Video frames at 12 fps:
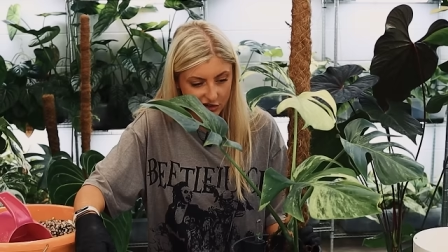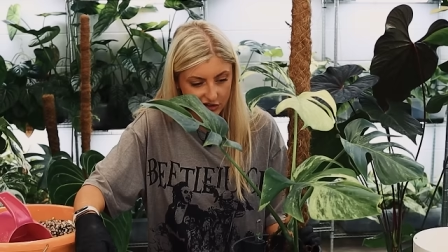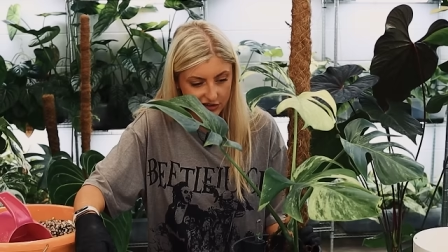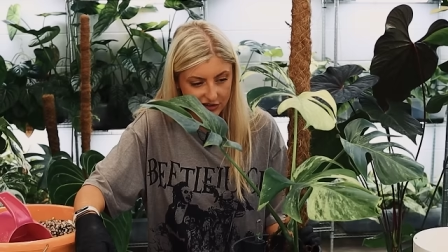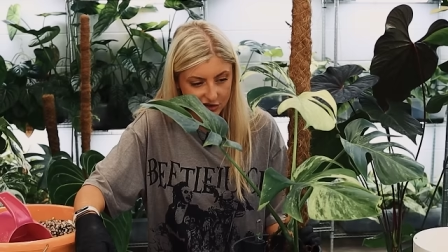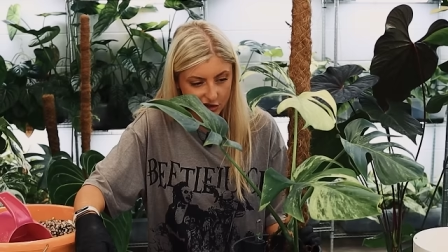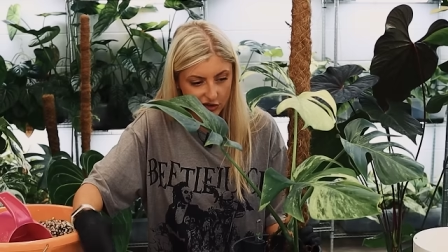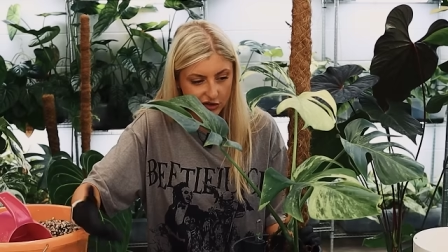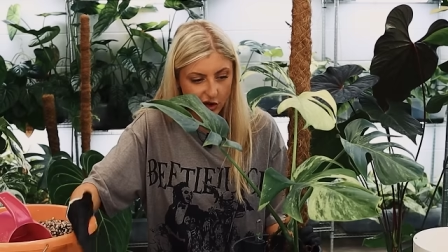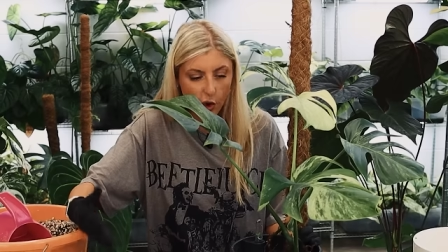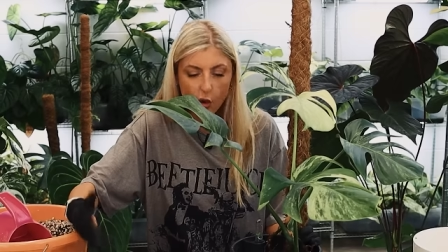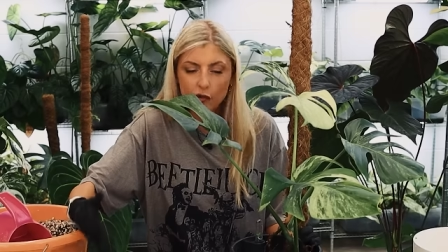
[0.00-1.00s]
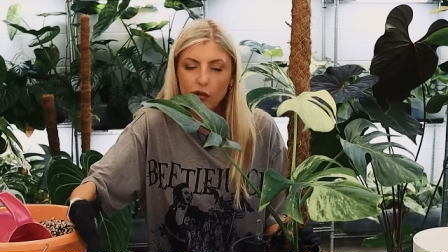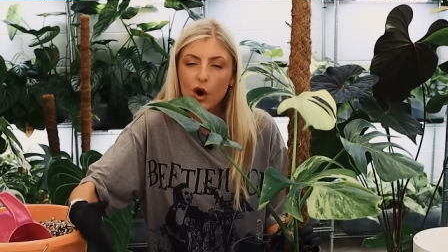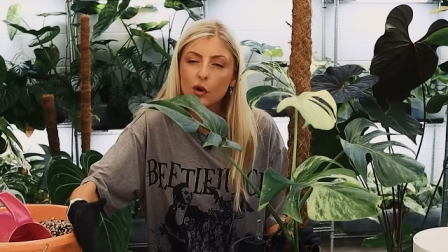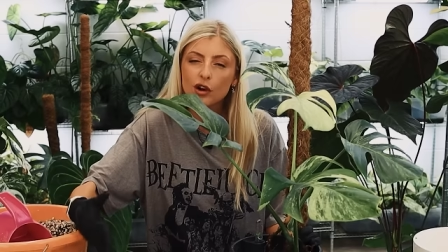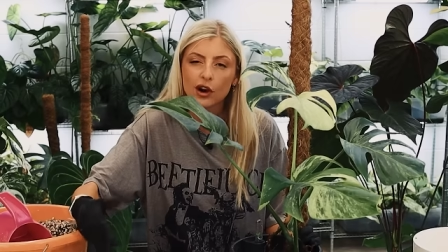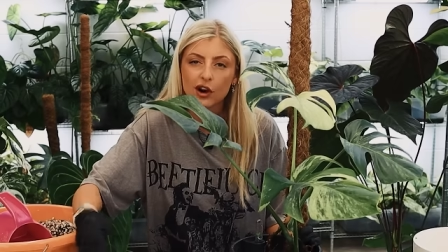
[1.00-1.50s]
just just go
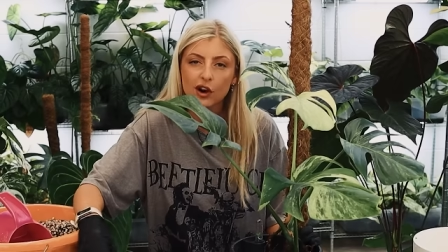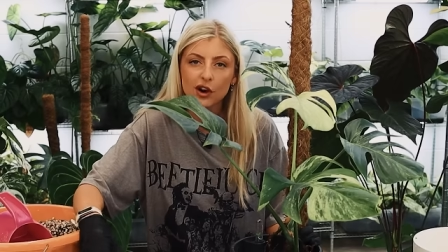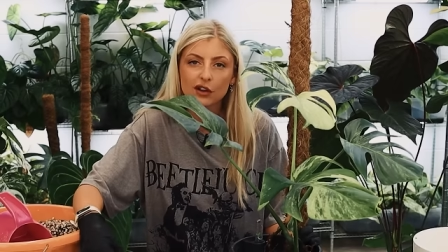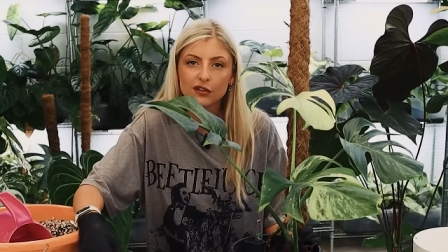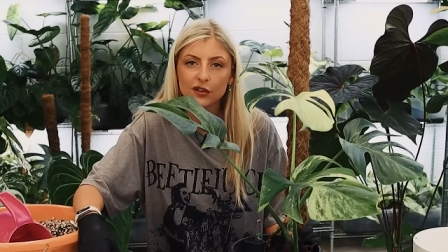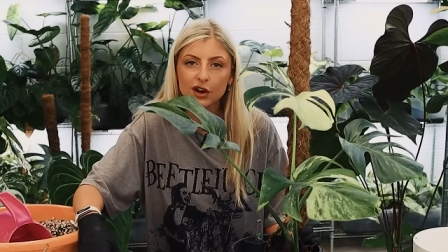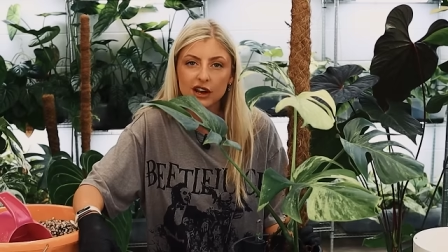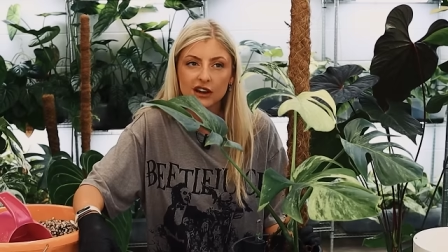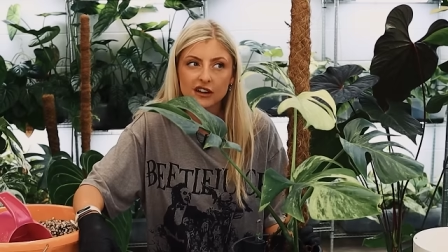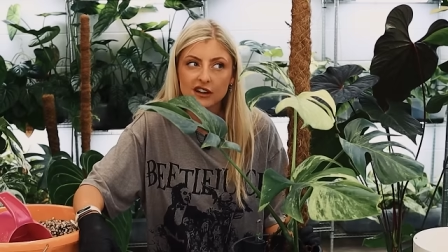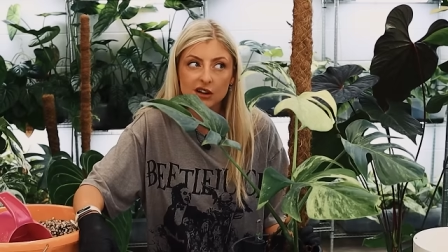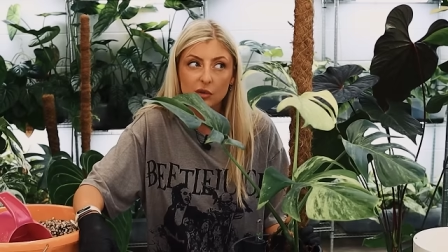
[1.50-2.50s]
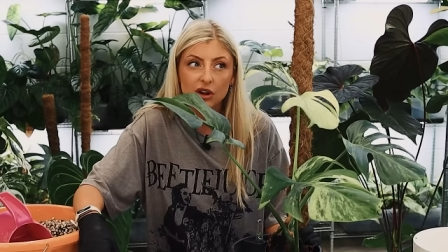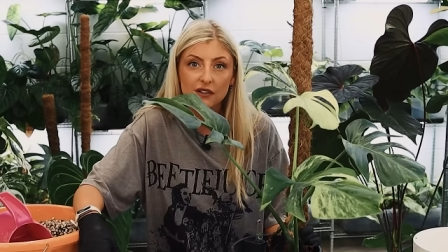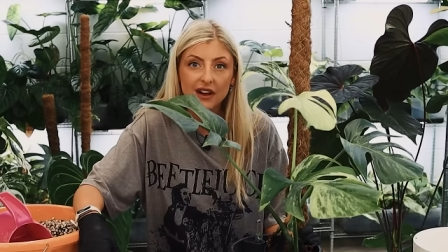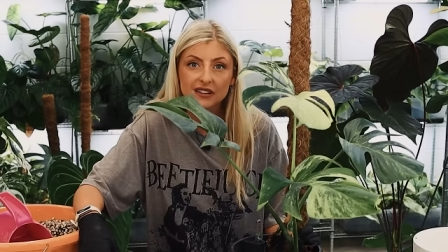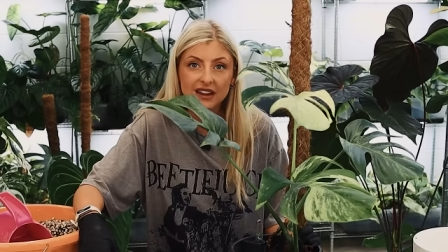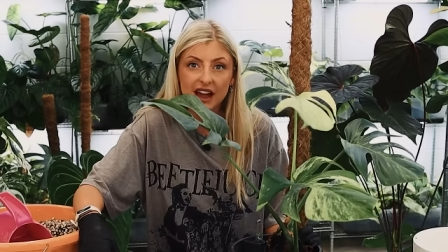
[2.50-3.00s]
forward on an honest footing, and you wouldn't
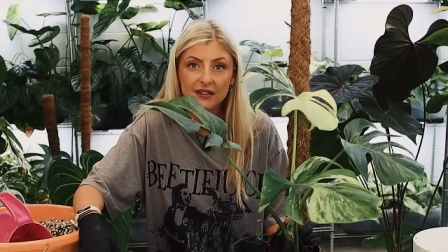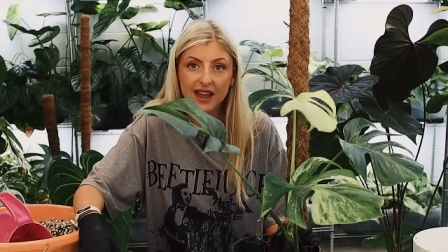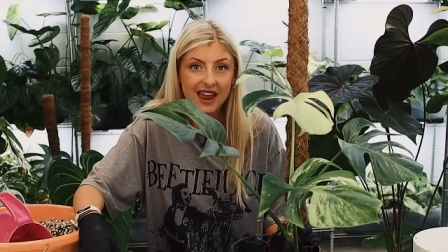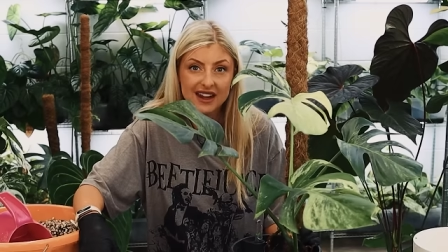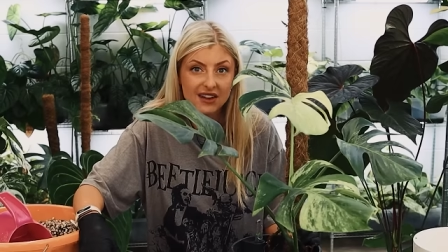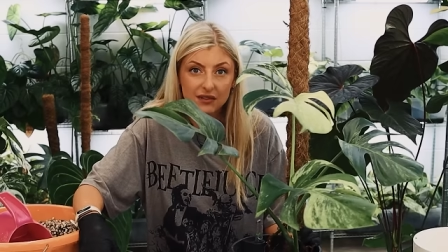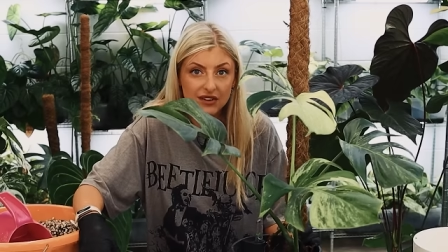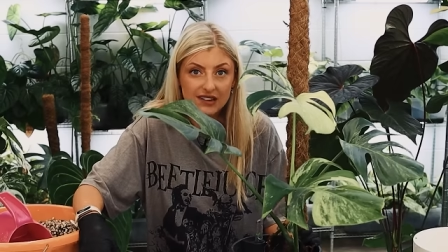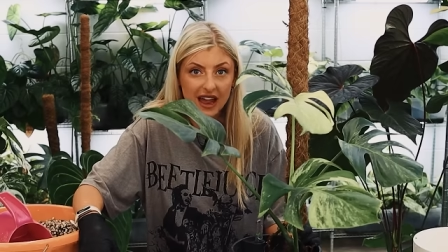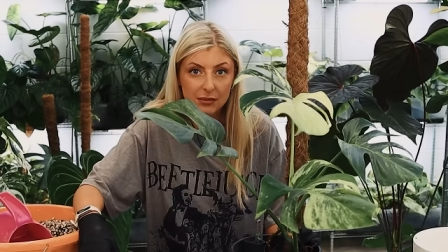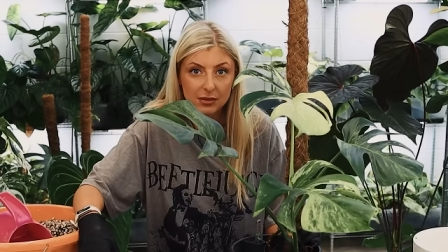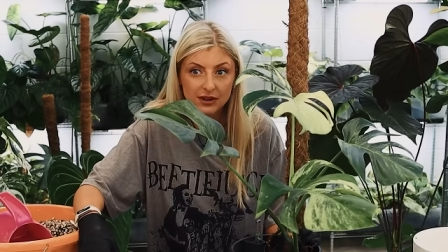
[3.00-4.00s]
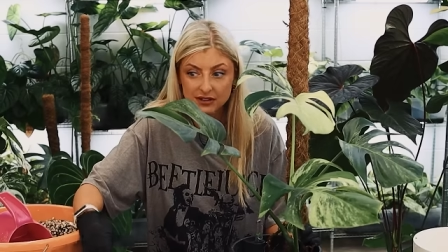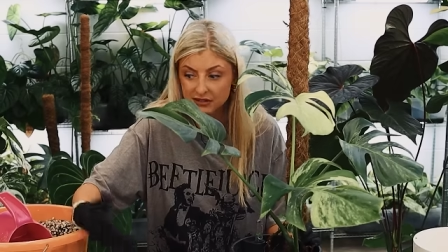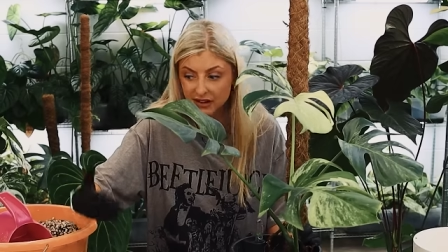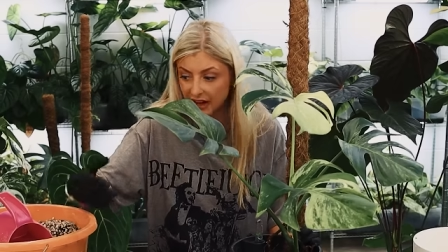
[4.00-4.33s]
have had to have any of this happen.